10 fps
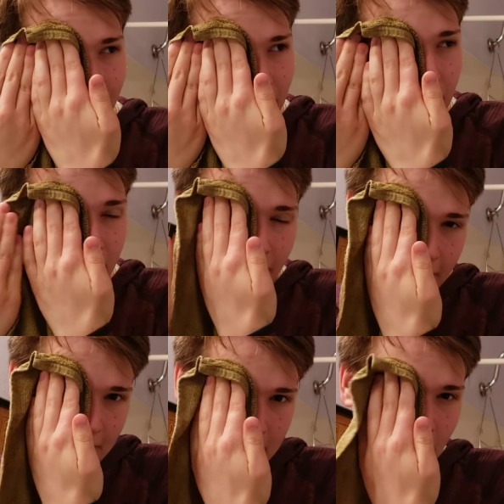lot like
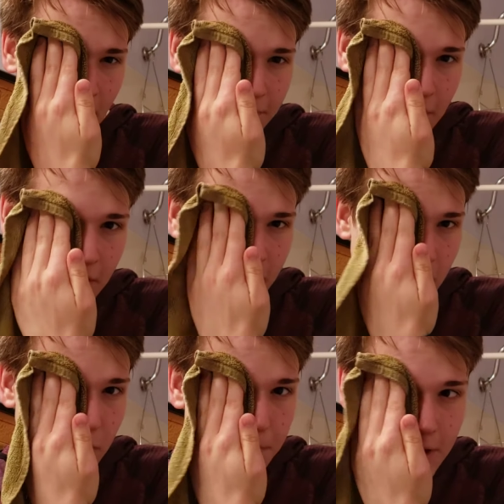softer, and it
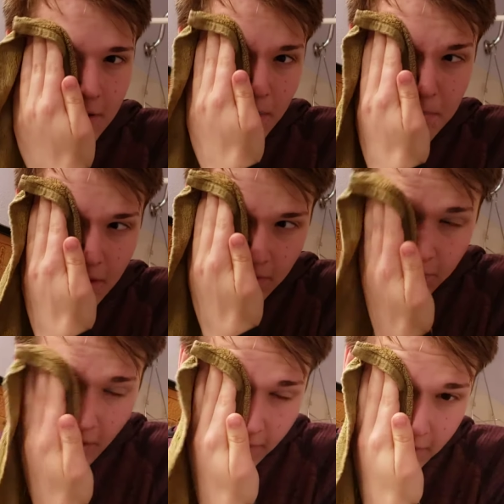opens up the
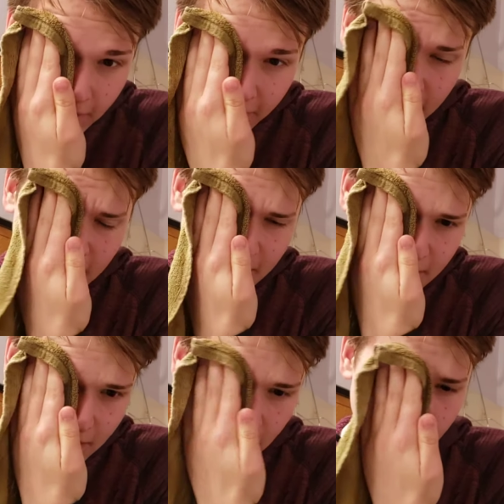follicles
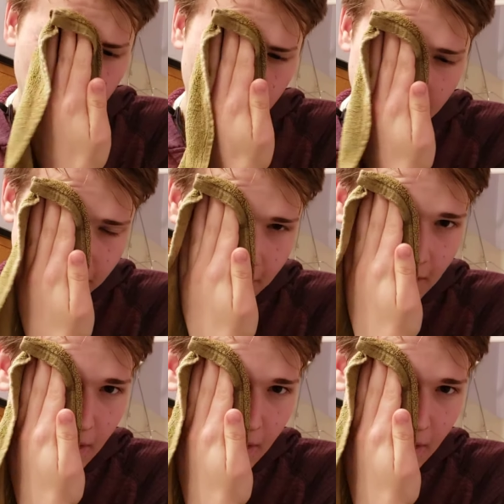or whatever, the